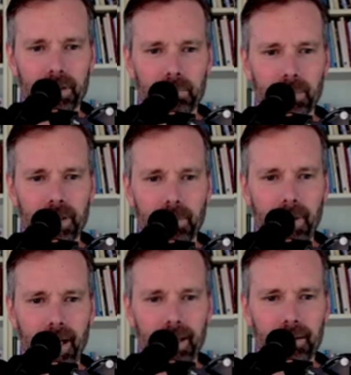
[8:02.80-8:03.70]
bring you
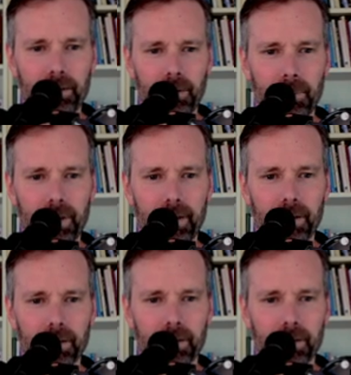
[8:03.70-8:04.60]
back a little bit
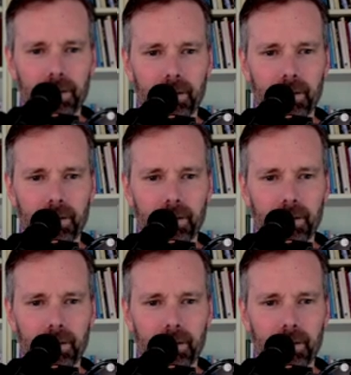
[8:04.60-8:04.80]
here,